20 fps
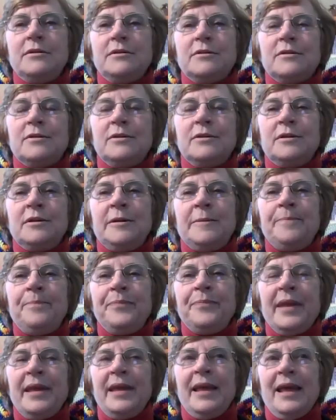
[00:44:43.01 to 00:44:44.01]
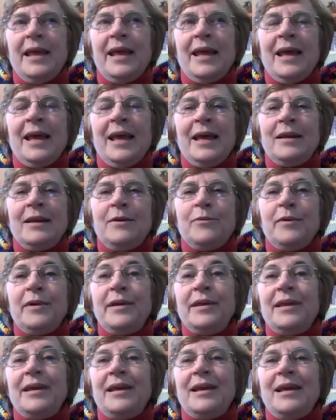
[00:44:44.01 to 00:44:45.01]
school and
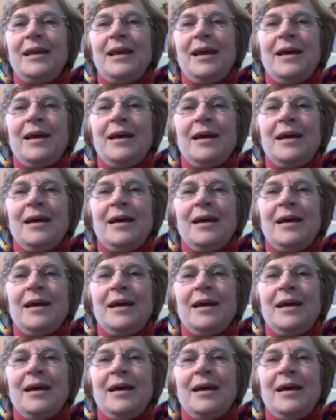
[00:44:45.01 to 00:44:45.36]
really